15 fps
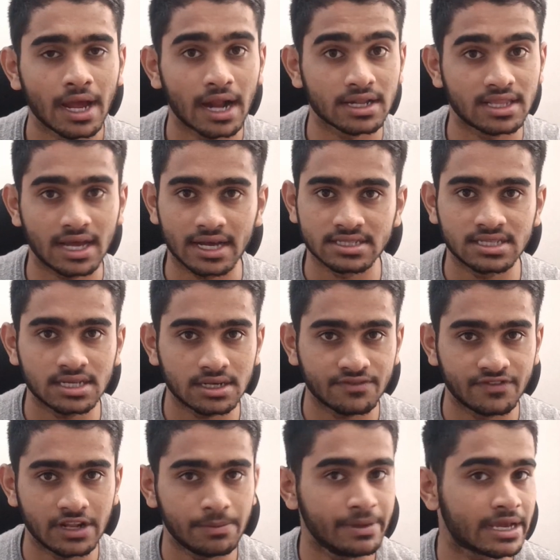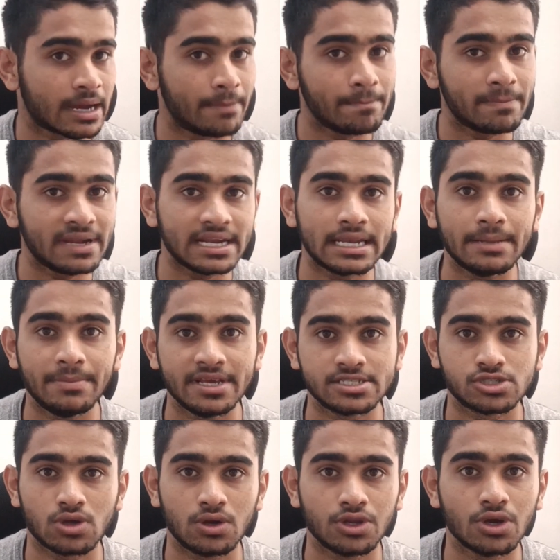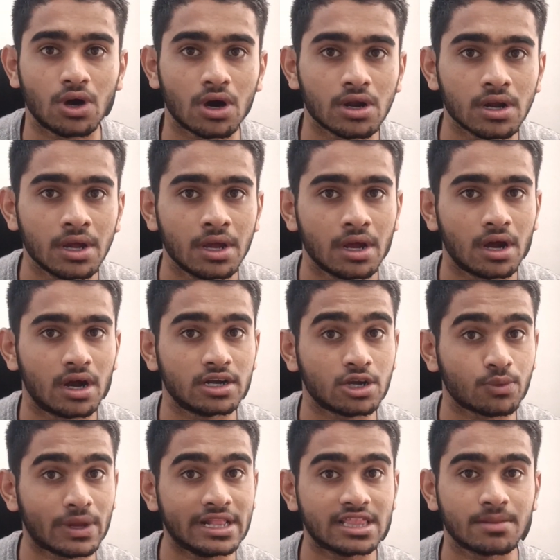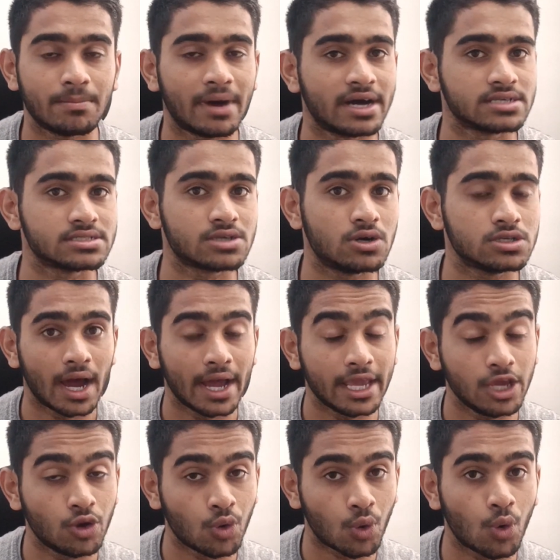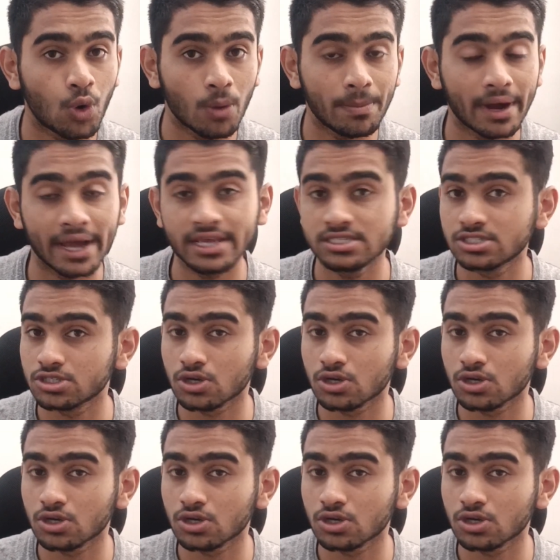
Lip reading: and the other will be completely based on your 12th marks. I